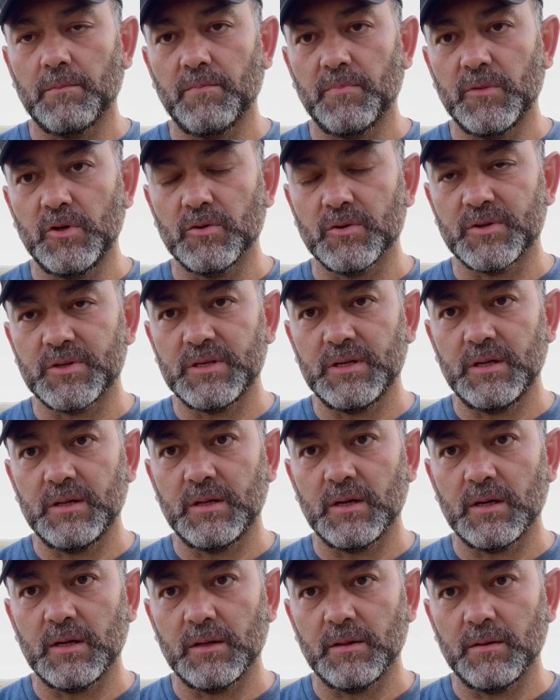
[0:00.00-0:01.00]
you'll see
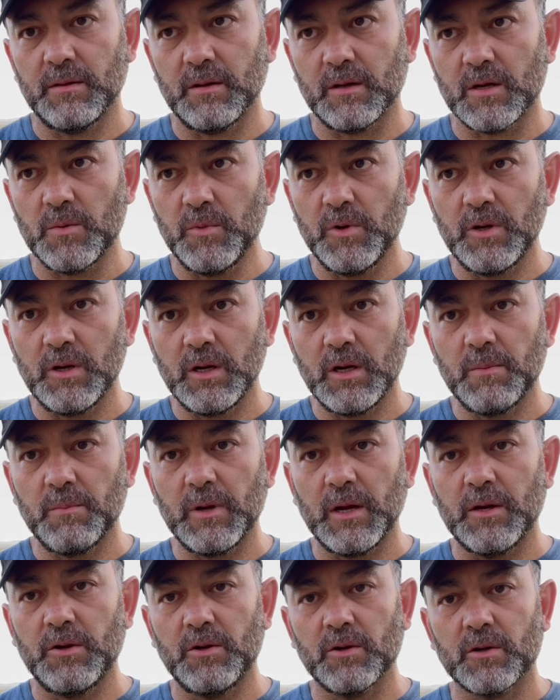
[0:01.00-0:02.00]
the community,
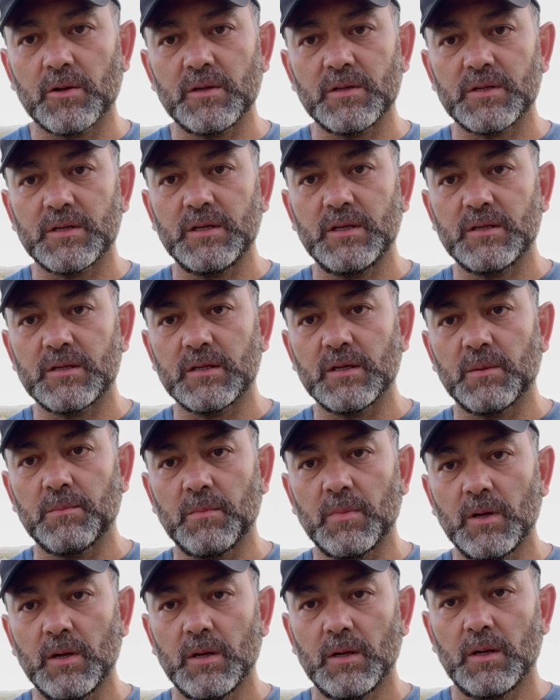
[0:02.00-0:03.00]
and you're gonna see some
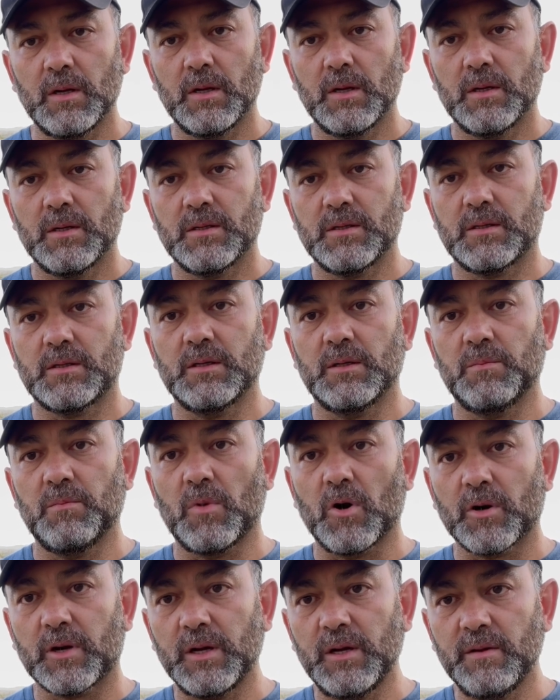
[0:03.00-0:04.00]

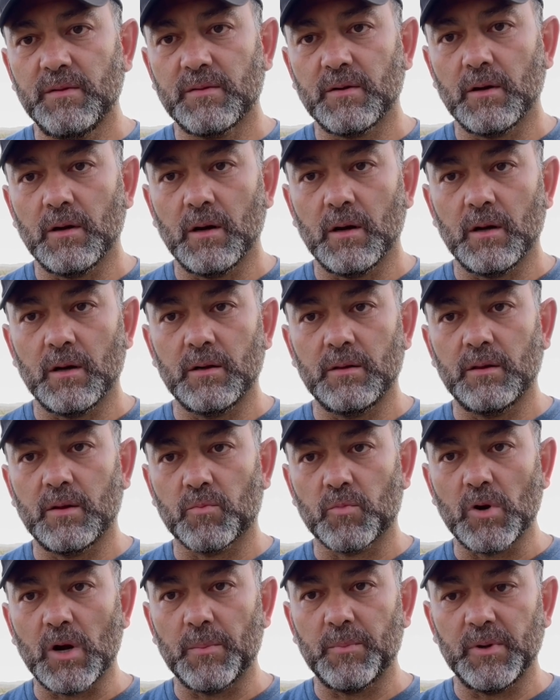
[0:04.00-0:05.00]
markings on the
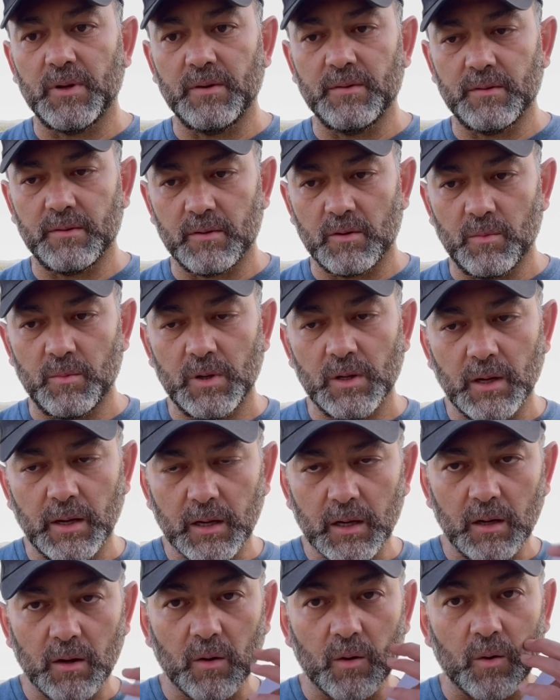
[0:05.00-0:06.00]
properties. It's gonna be like
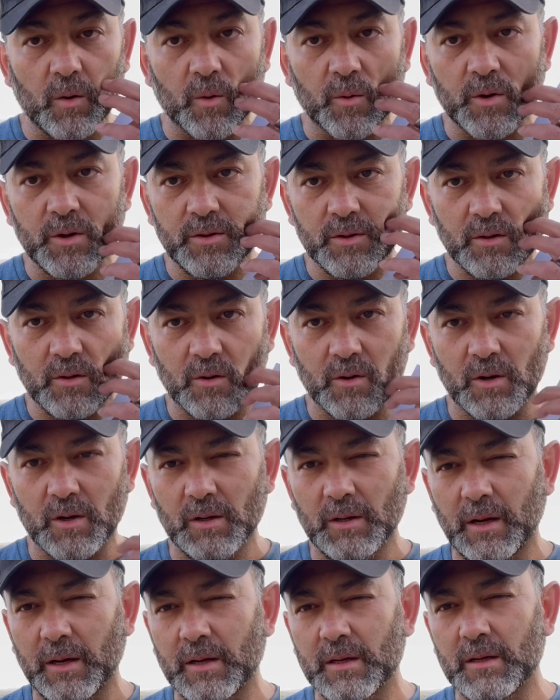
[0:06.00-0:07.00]
an orange or
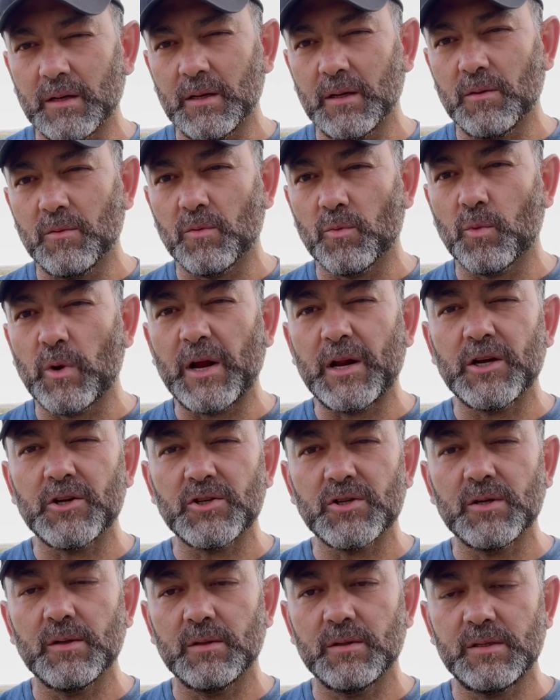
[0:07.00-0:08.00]
like a
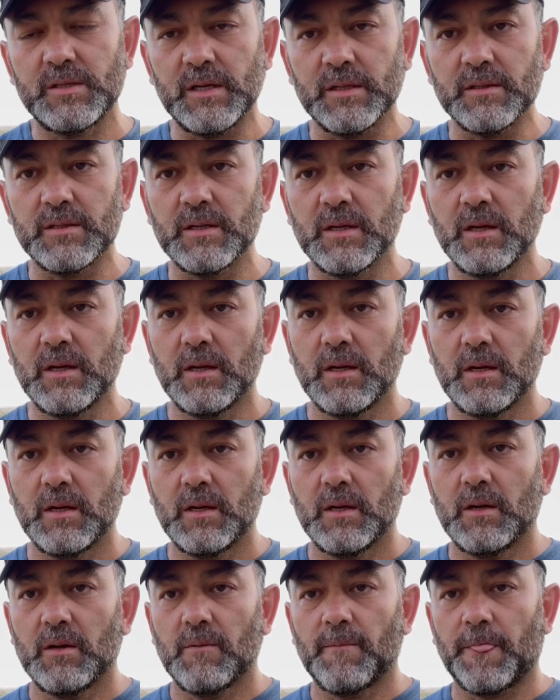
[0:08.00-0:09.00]
reddish tint.
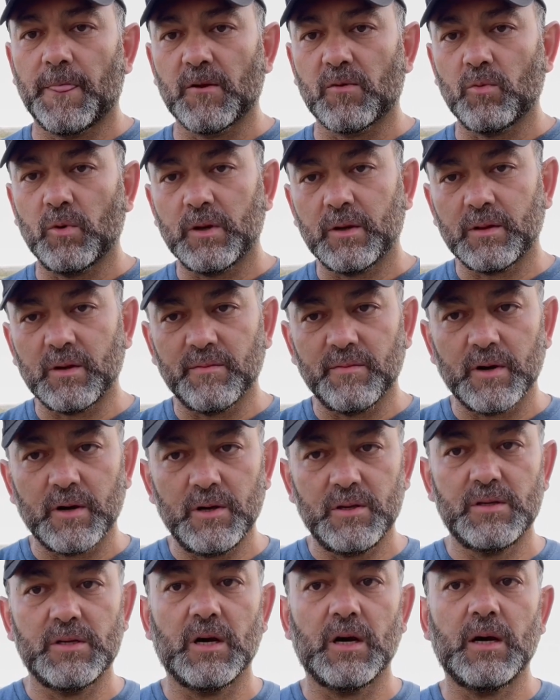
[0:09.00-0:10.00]
There's one at the very
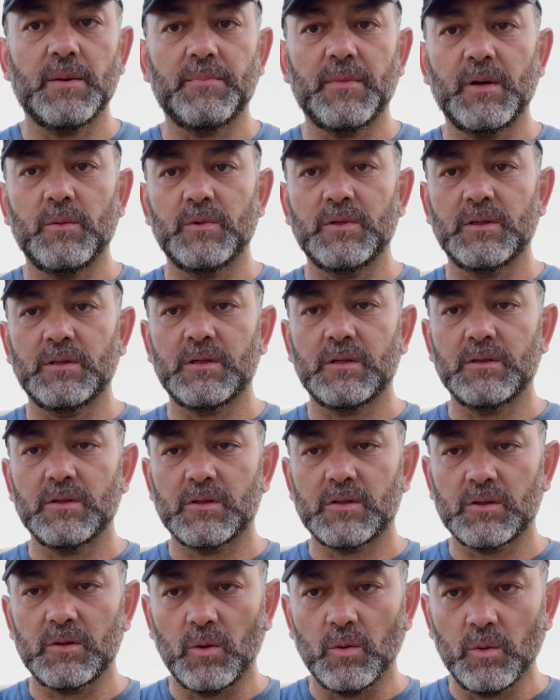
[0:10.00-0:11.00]
top, that one's
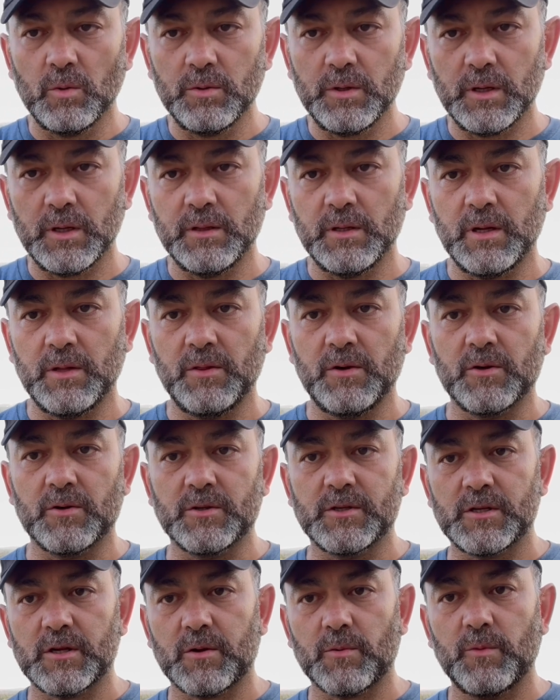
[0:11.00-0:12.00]
sold, and then
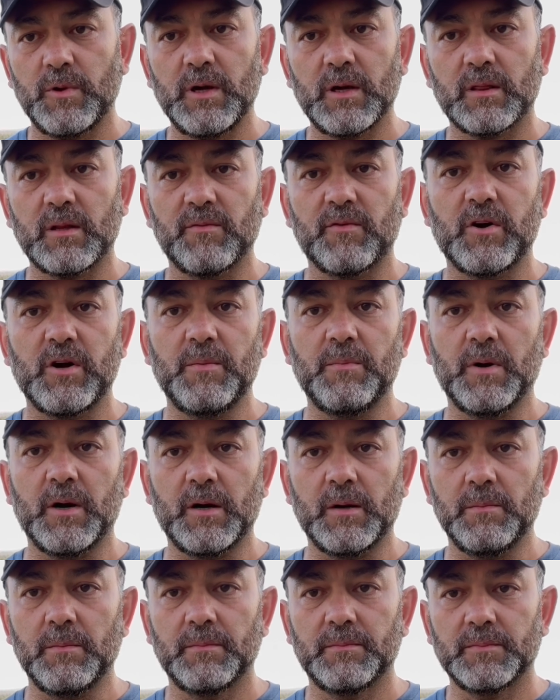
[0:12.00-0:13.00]
there's 3 at the very
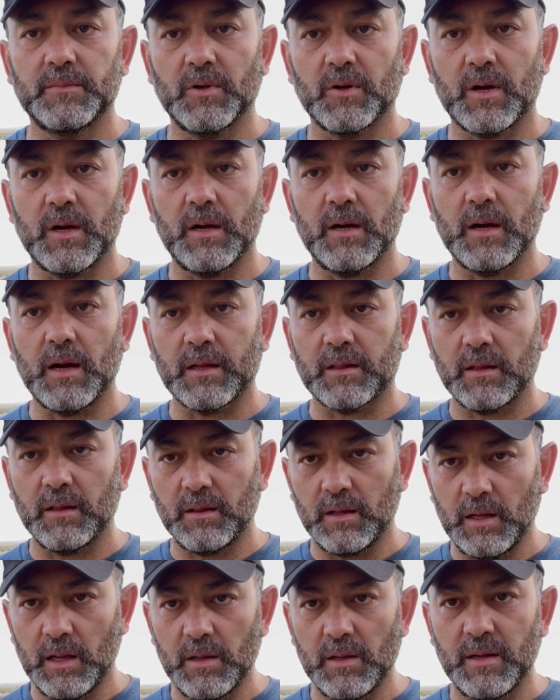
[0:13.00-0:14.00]
bottom. Okay,
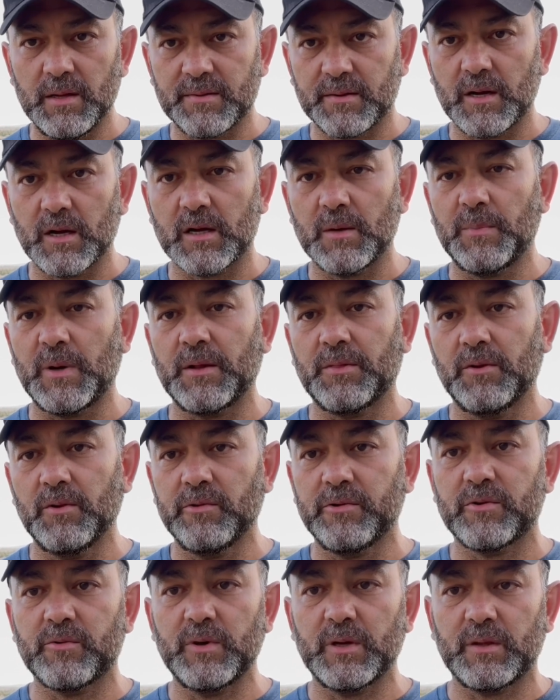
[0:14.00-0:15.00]
let's talk about
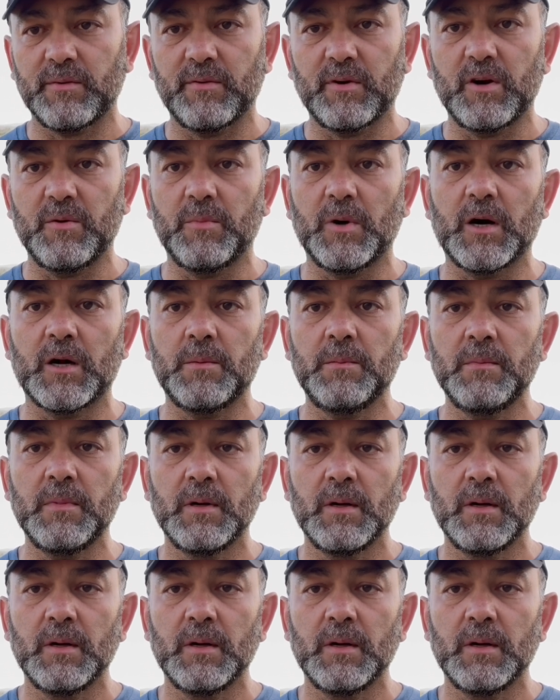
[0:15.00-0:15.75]
those 3 at the very bottom.